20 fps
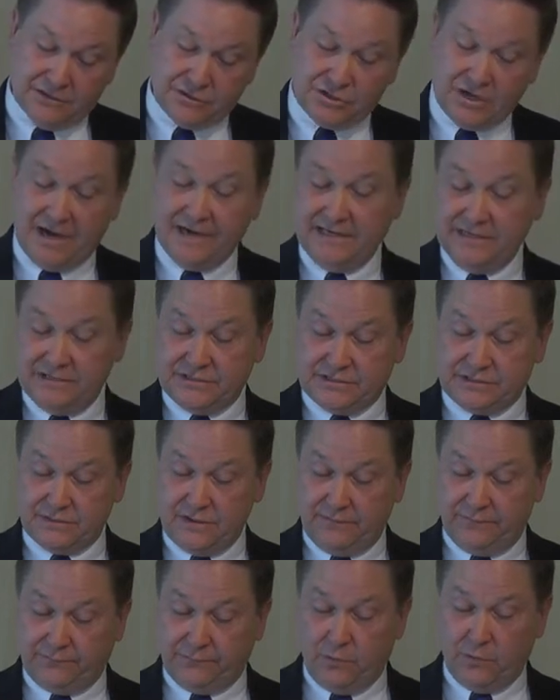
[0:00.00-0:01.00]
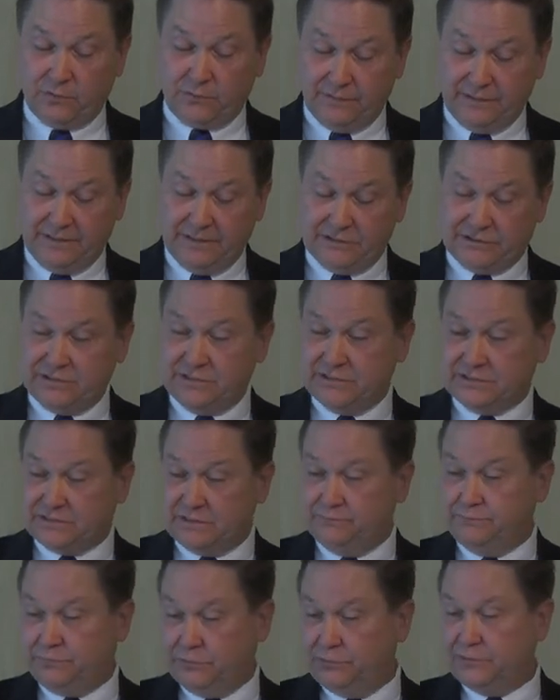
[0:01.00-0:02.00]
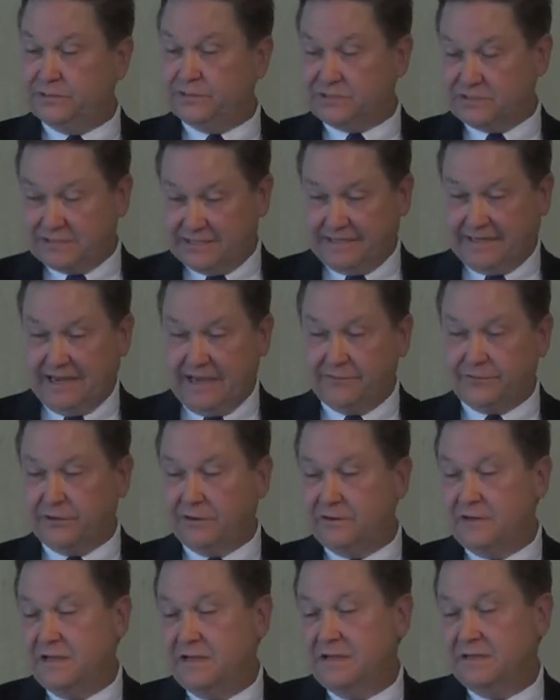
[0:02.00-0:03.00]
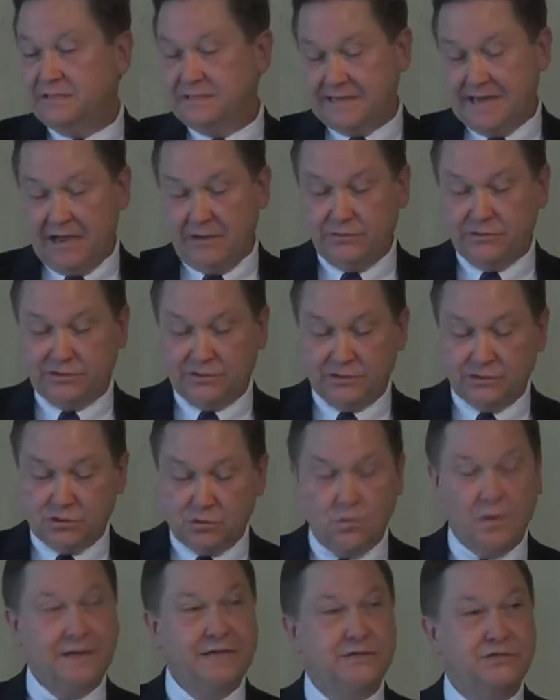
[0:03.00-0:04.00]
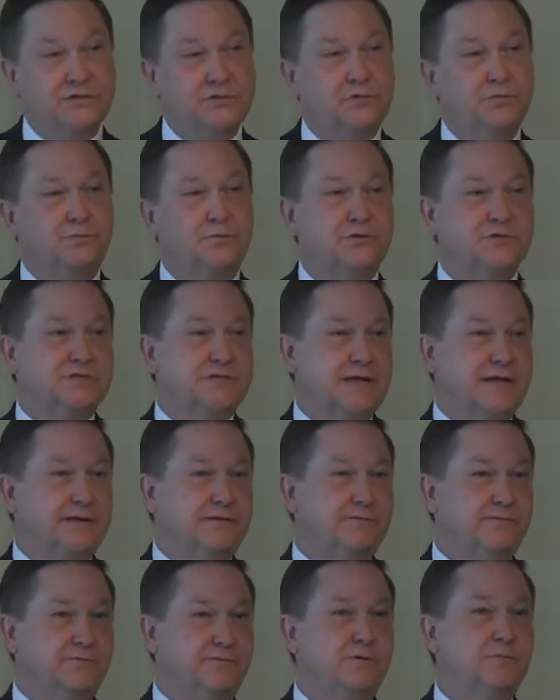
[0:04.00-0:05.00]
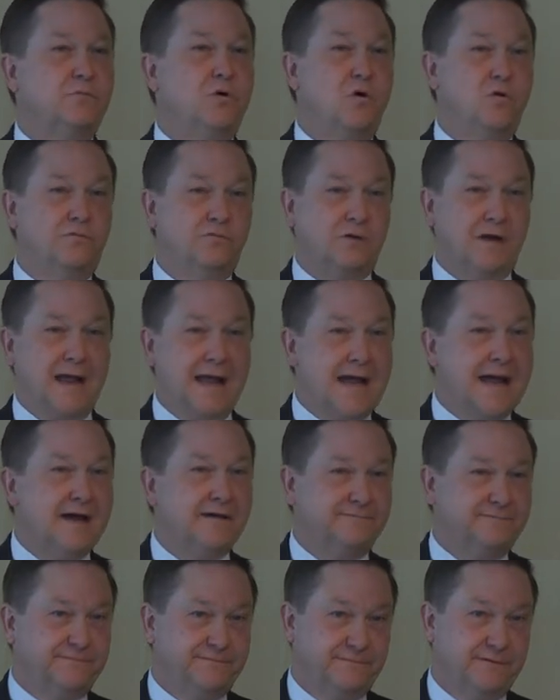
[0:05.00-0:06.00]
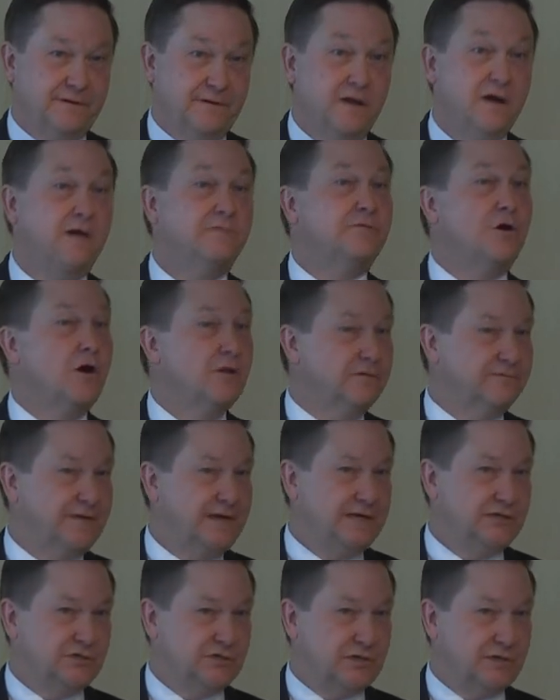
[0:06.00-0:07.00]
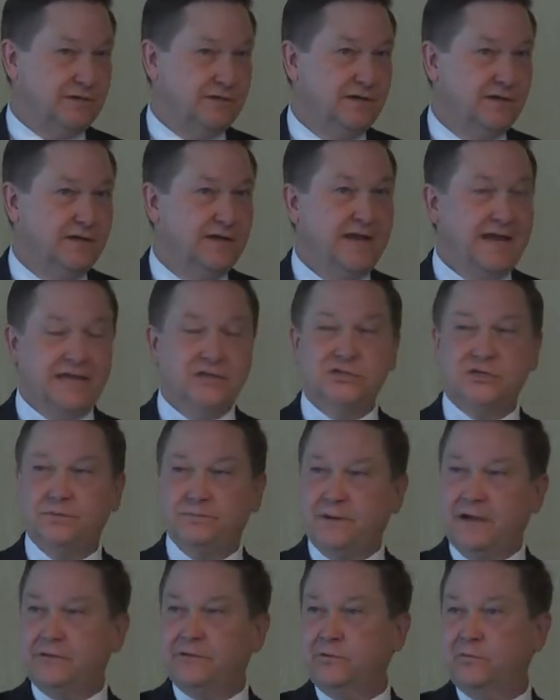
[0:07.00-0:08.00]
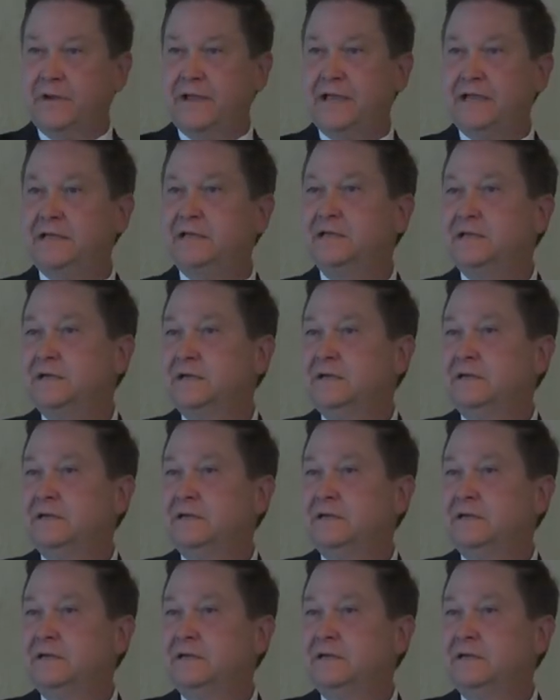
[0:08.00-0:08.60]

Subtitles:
Chinese folk religionists and Buddhists together down to 22% from over half of all of Asia. Asia, by the way,